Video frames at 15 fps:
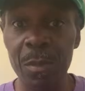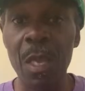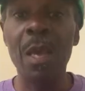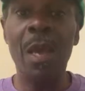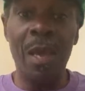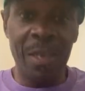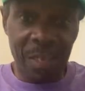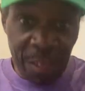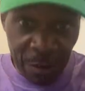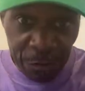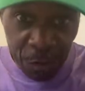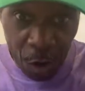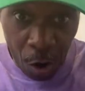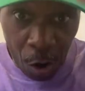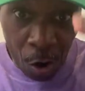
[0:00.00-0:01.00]
And gives
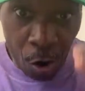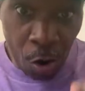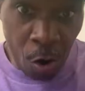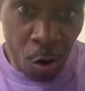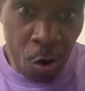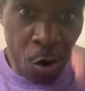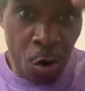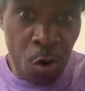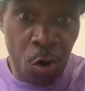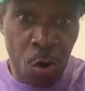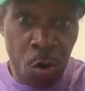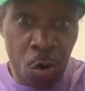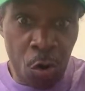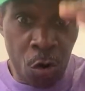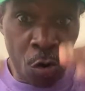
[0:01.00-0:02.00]
a
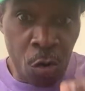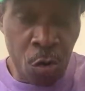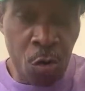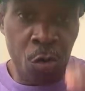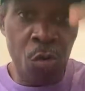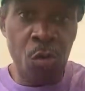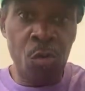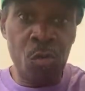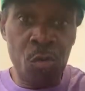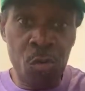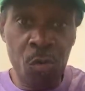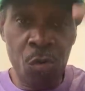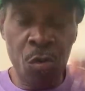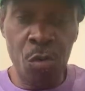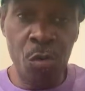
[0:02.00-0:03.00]
whole
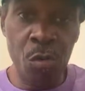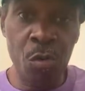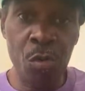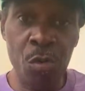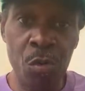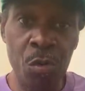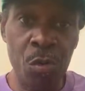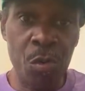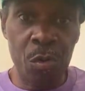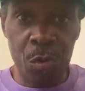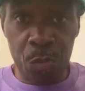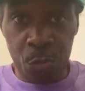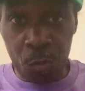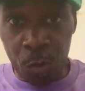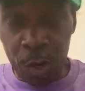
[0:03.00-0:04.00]

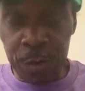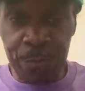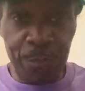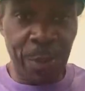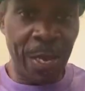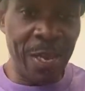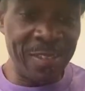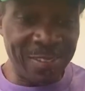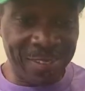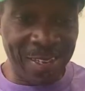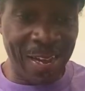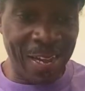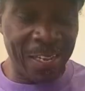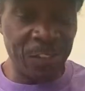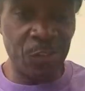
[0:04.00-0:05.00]
one-page
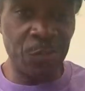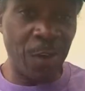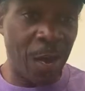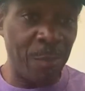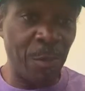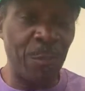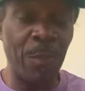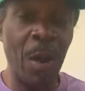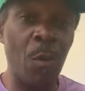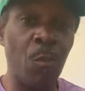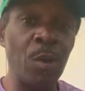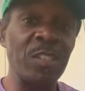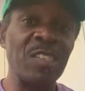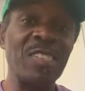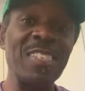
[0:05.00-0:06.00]
diatribe about
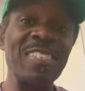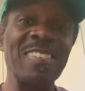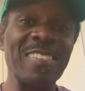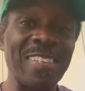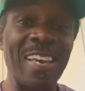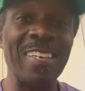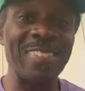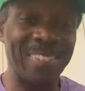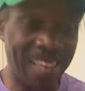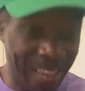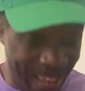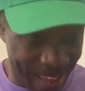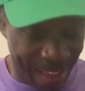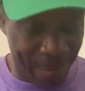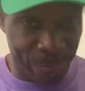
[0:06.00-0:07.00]
what she says
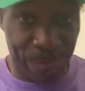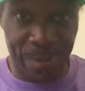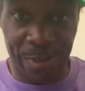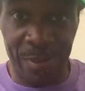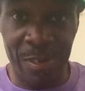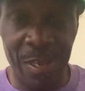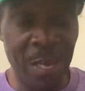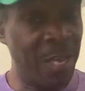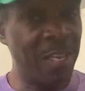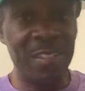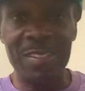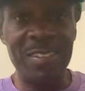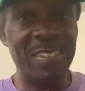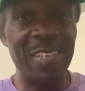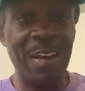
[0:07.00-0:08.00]
happened.
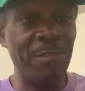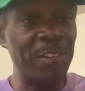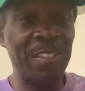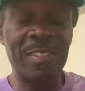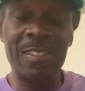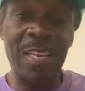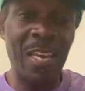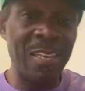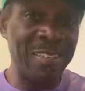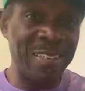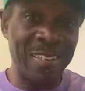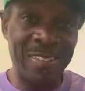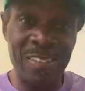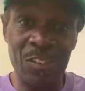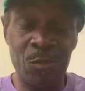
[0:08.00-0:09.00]
She never said
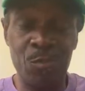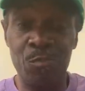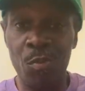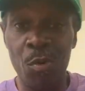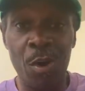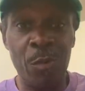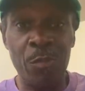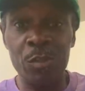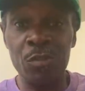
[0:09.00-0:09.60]
that this boy was